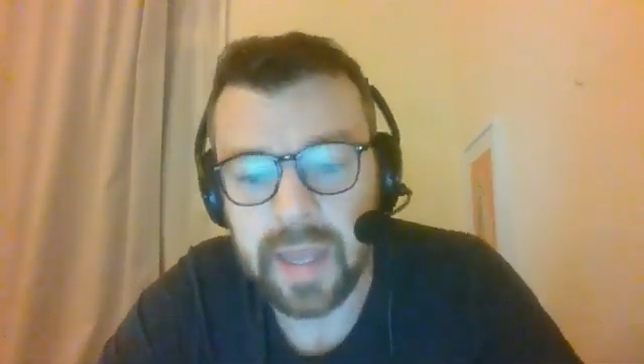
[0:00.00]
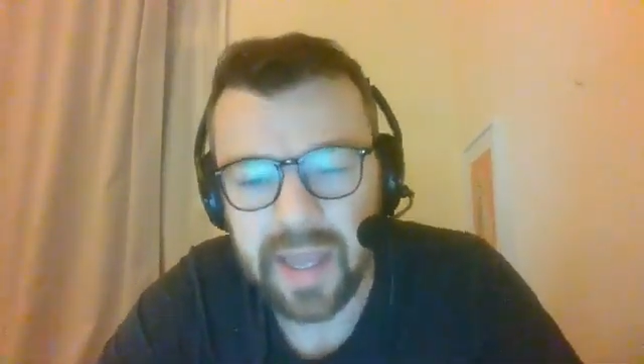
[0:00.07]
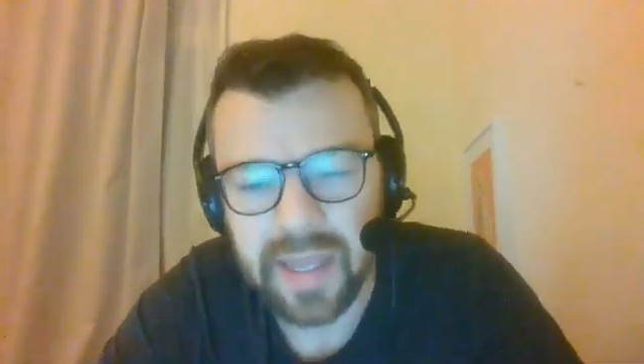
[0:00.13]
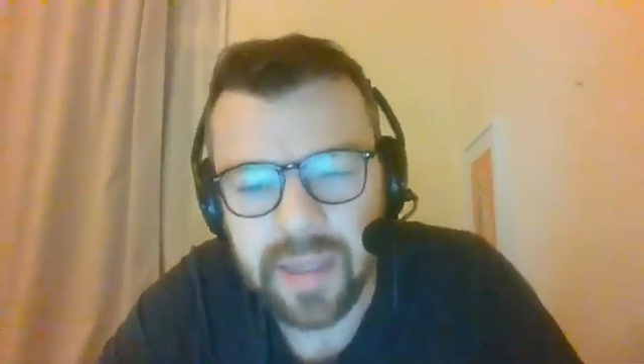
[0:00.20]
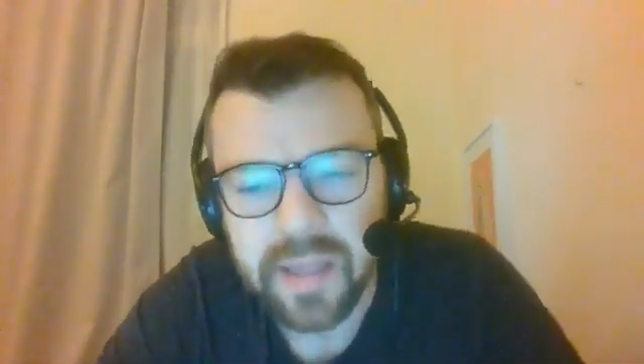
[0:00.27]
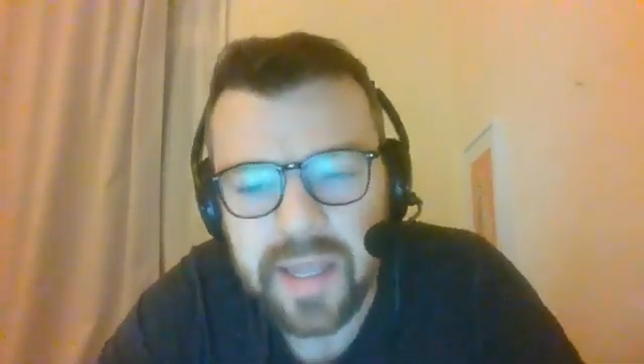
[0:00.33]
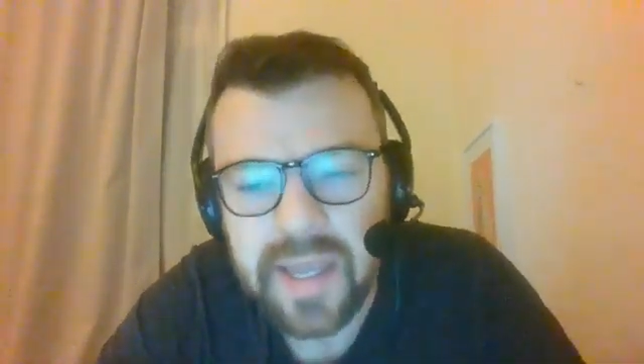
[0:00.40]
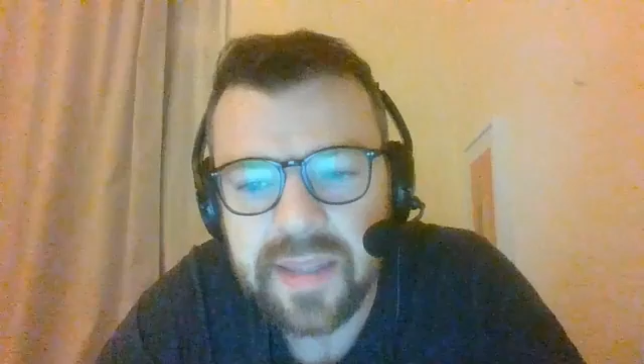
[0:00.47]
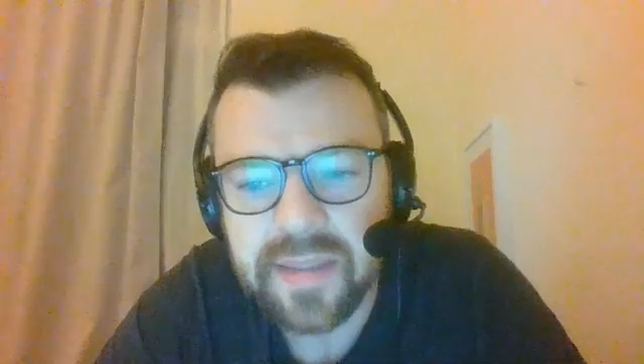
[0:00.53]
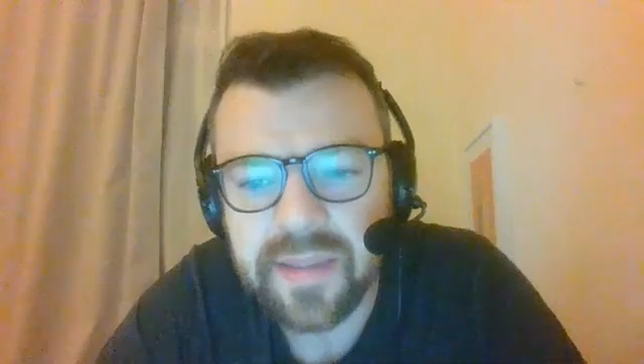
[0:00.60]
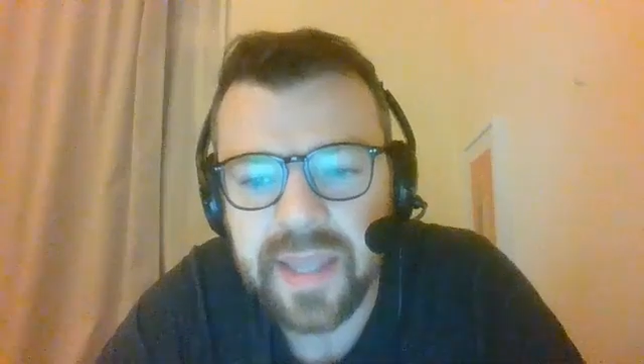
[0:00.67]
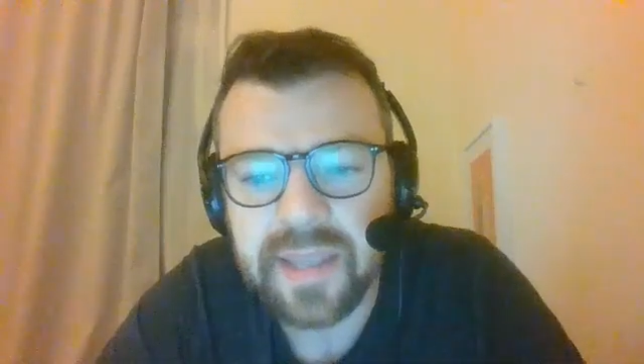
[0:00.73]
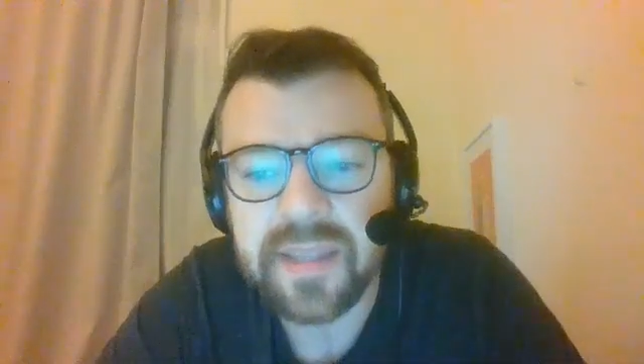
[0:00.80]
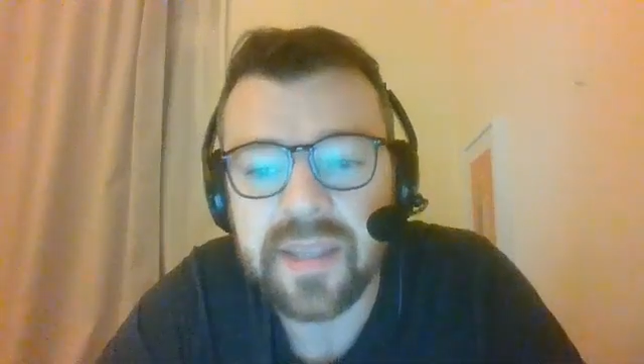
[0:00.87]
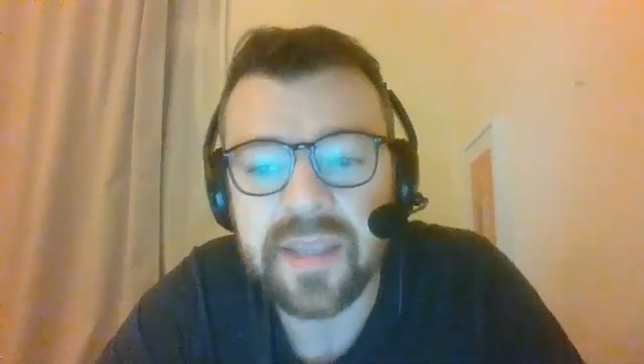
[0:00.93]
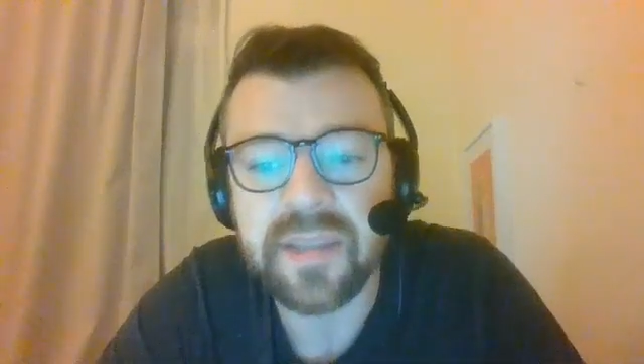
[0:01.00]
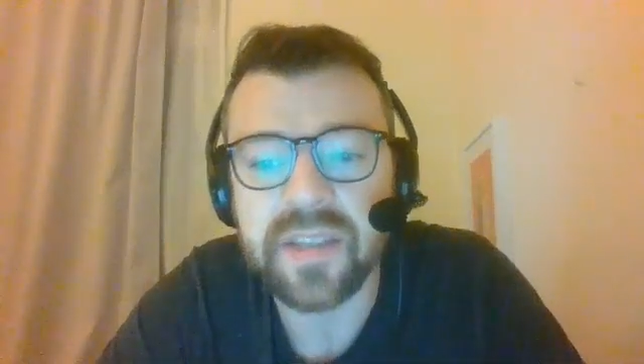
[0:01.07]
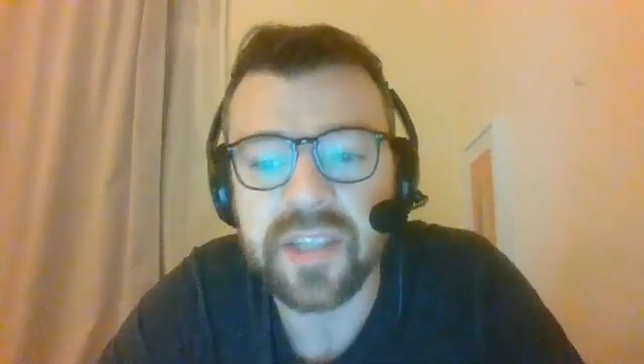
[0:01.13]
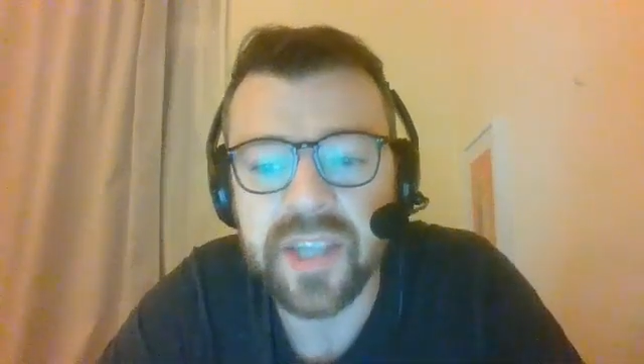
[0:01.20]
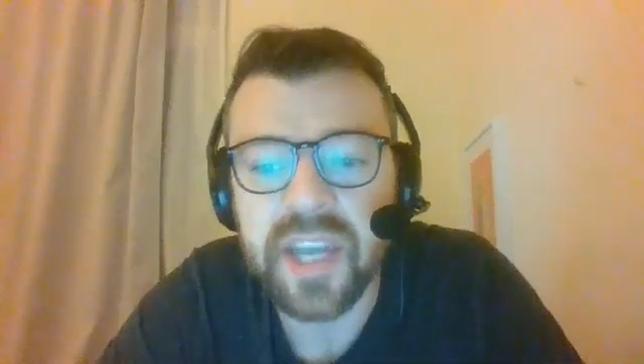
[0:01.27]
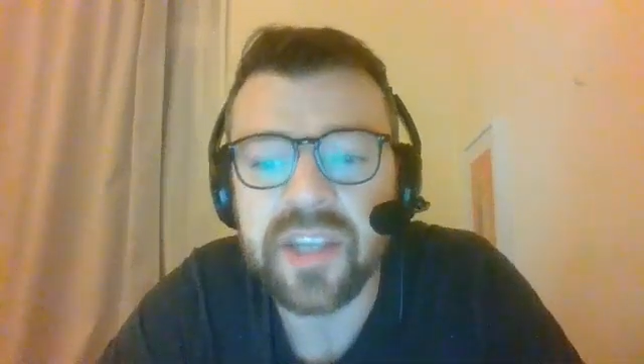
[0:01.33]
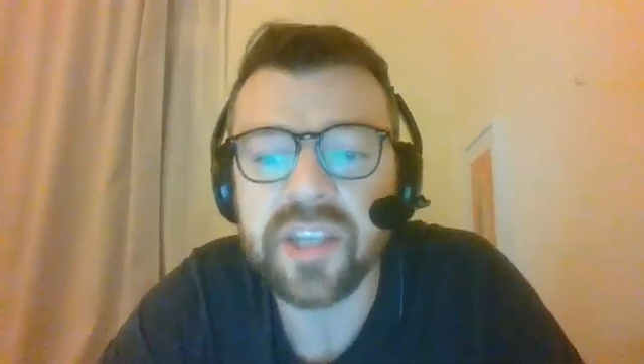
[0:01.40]
In the late 19th
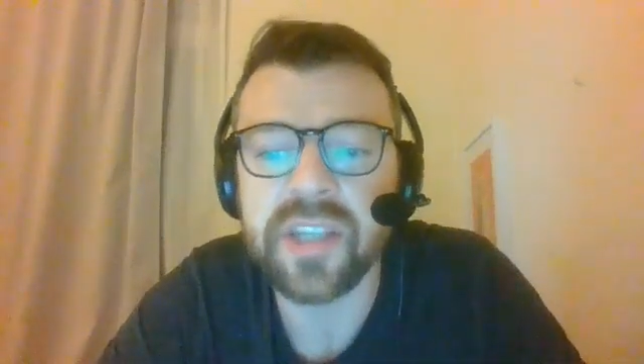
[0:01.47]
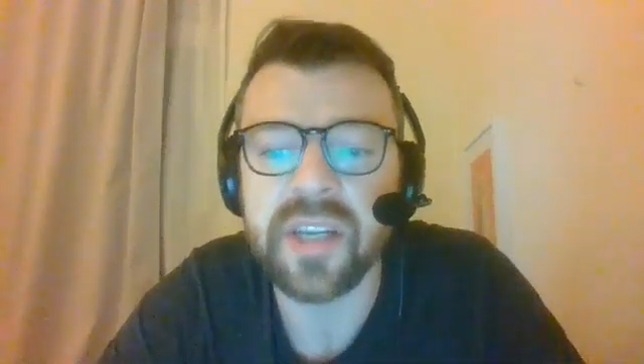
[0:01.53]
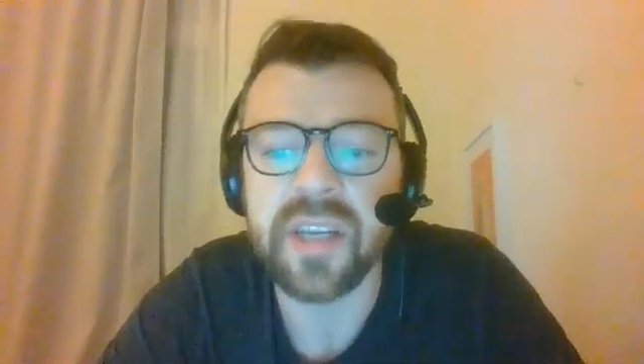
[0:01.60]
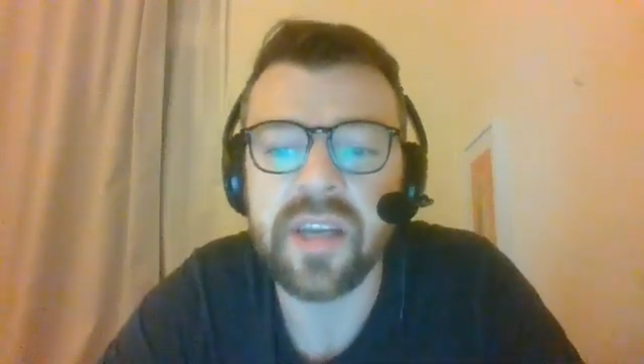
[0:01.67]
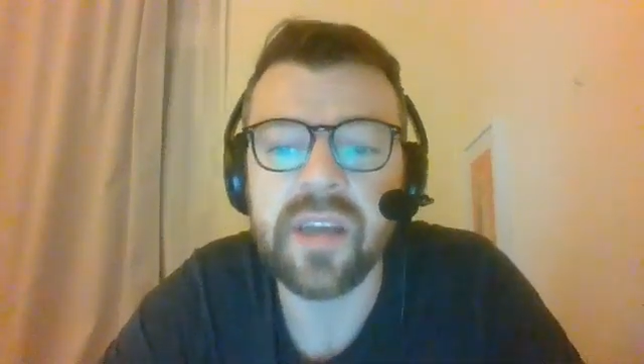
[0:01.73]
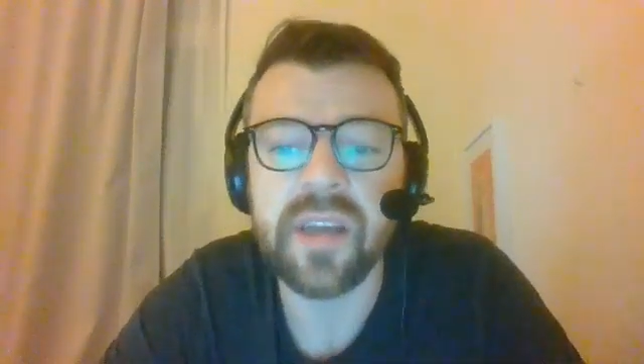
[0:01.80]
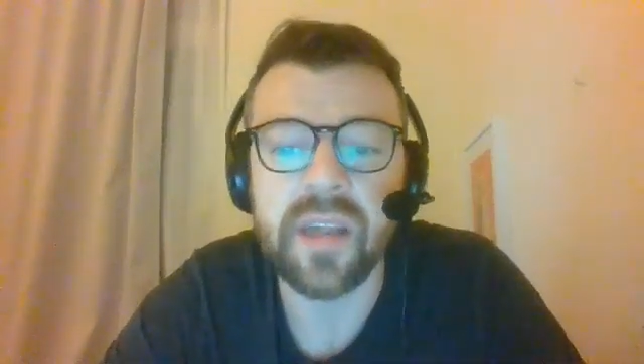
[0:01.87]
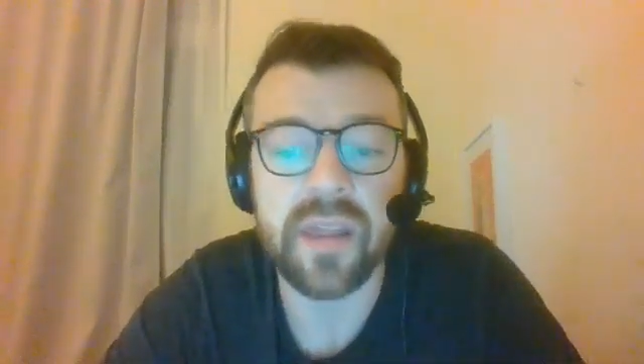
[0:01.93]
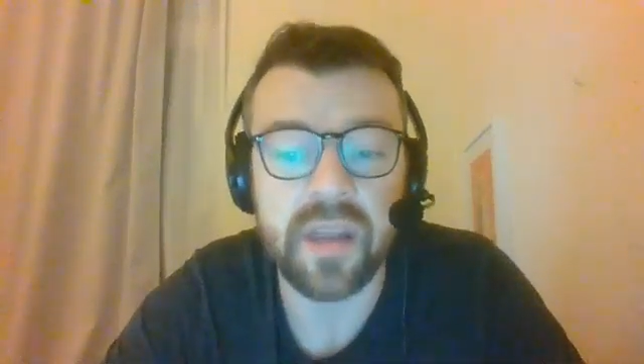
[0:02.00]
century,